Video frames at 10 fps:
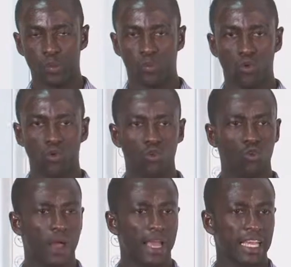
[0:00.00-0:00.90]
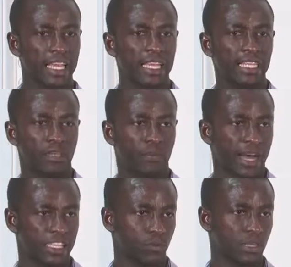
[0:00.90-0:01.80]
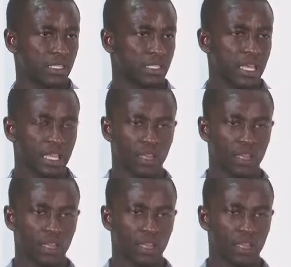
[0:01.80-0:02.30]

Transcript: people who work in departments.